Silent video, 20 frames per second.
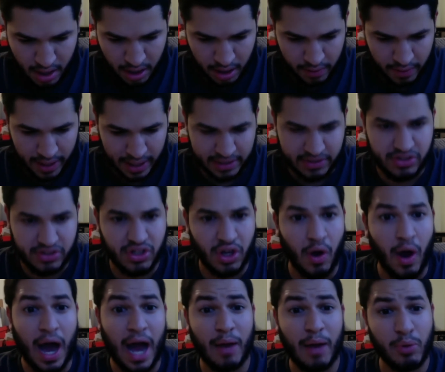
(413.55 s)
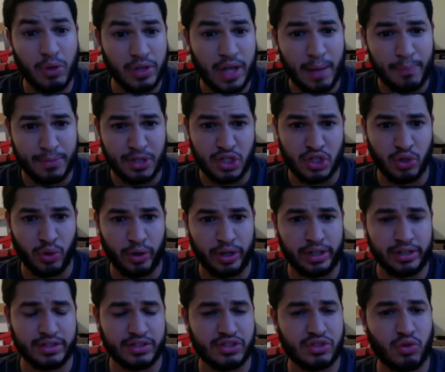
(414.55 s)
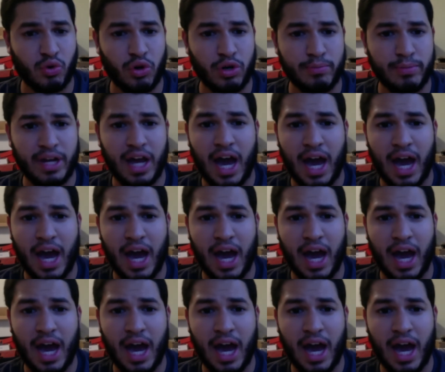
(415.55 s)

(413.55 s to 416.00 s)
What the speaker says: Alright, so I will not be joining this tournament,